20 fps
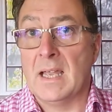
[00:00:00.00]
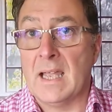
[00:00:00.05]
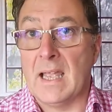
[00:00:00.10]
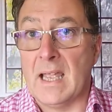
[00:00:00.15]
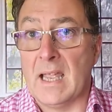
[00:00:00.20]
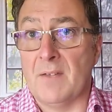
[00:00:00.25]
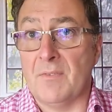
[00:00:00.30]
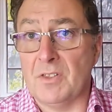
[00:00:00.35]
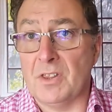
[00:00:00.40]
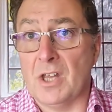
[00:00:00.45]

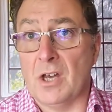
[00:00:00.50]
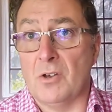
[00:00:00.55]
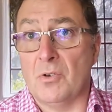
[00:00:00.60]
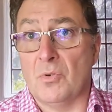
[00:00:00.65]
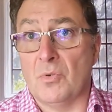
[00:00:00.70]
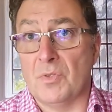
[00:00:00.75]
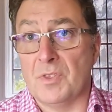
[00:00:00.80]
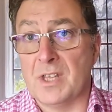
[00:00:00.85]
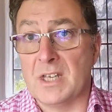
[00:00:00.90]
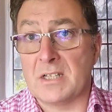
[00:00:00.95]
Even
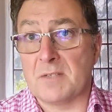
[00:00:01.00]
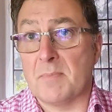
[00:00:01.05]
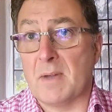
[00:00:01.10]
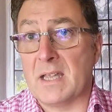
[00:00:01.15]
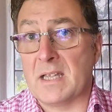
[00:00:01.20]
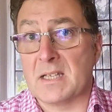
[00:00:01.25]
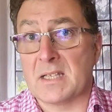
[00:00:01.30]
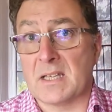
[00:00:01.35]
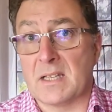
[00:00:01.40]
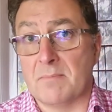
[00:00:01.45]
though this
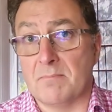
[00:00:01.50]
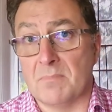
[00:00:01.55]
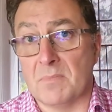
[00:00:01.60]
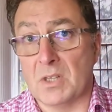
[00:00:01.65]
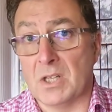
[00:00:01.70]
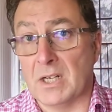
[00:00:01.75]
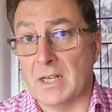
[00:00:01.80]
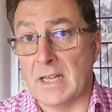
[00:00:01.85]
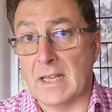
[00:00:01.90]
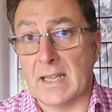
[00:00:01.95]
makes
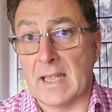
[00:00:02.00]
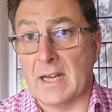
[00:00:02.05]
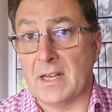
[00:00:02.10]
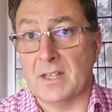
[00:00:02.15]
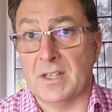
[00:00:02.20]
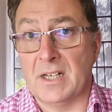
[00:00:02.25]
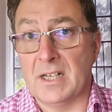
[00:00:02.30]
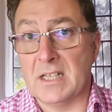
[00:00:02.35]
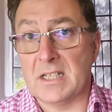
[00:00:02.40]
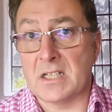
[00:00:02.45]

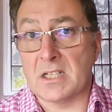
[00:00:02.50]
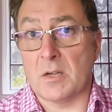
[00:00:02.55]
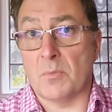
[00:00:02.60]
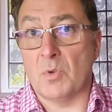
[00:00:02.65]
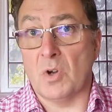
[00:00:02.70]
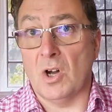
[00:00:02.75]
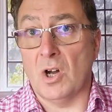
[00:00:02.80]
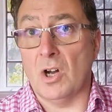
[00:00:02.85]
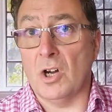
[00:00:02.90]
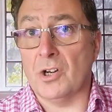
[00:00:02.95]
getting the leads
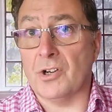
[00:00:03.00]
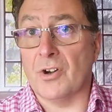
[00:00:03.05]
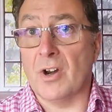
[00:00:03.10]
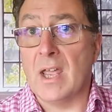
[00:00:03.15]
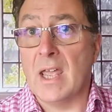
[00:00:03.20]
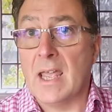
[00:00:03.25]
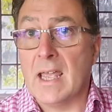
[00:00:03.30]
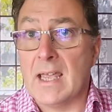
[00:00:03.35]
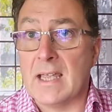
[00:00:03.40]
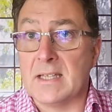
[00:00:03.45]
somewhat
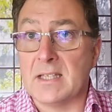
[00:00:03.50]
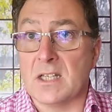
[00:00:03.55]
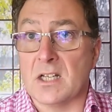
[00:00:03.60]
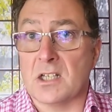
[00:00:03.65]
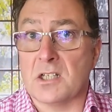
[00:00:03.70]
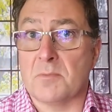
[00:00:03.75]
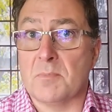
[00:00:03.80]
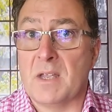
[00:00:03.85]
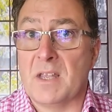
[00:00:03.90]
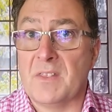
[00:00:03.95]
harder, it
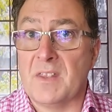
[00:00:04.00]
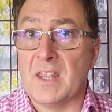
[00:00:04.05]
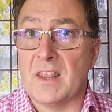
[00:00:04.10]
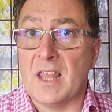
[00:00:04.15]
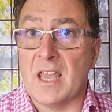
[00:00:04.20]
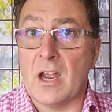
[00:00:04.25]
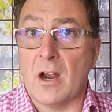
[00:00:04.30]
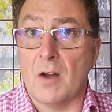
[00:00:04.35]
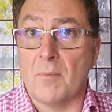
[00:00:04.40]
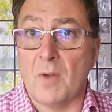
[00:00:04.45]
does mean that
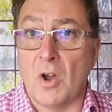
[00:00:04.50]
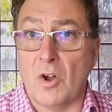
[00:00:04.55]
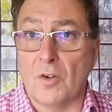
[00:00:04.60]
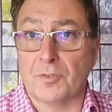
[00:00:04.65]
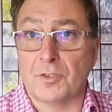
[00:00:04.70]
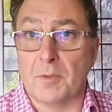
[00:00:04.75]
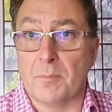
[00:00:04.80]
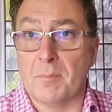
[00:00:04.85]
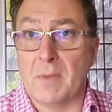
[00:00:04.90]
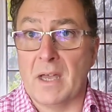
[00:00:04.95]
they are
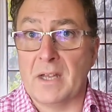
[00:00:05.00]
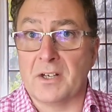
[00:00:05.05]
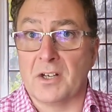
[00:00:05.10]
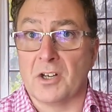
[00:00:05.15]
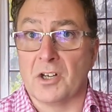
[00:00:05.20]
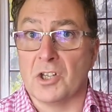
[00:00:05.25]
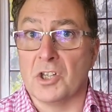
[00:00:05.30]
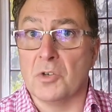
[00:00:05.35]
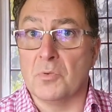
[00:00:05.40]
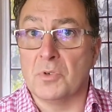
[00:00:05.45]
often better.
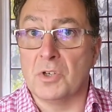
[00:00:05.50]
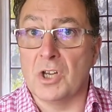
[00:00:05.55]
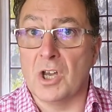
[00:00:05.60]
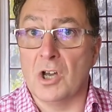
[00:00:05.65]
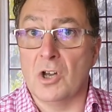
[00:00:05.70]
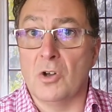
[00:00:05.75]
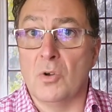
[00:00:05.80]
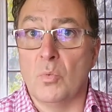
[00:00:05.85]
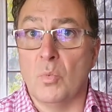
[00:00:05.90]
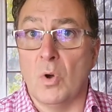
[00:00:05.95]
You
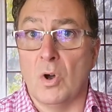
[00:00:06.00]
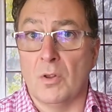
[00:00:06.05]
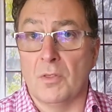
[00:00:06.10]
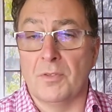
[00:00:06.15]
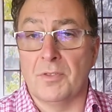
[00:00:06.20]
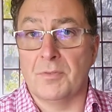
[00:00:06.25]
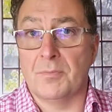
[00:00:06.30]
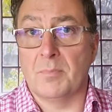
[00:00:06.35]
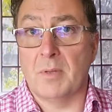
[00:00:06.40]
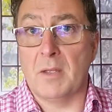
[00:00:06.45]
know what
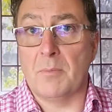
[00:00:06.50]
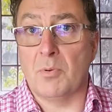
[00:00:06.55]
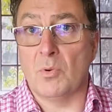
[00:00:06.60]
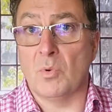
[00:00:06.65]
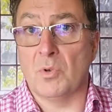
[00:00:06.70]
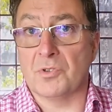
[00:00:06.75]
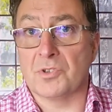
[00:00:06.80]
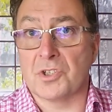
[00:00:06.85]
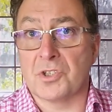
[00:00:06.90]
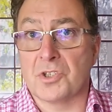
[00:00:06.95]
people
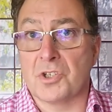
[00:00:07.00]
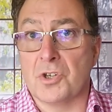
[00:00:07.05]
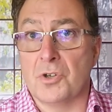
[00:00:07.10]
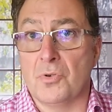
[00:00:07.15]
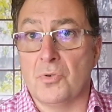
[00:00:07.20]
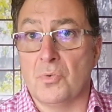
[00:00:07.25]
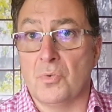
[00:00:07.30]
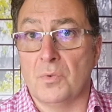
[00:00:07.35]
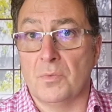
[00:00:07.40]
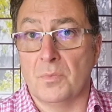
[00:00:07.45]
want to
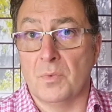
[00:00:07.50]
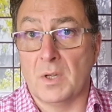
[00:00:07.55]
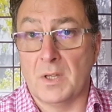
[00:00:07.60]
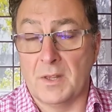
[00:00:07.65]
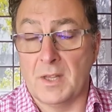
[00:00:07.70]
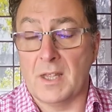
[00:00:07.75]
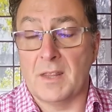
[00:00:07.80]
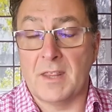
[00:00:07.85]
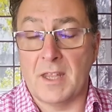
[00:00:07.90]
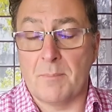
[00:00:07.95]
do,
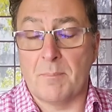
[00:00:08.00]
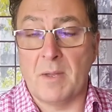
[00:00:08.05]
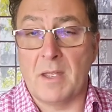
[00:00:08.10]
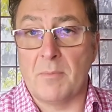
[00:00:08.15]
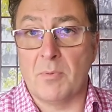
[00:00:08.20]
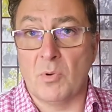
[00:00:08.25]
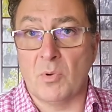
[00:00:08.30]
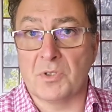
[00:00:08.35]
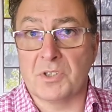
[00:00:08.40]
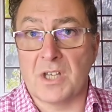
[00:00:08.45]
that
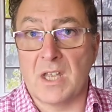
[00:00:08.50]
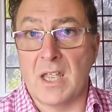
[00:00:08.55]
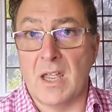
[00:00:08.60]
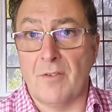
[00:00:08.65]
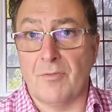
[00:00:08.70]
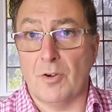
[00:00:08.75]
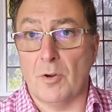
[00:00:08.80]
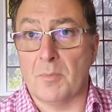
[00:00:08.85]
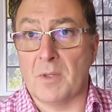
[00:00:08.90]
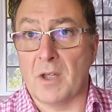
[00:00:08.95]
people want to
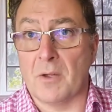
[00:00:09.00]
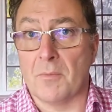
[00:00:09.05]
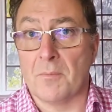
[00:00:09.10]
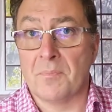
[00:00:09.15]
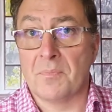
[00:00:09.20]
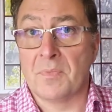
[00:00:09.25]
hear from you.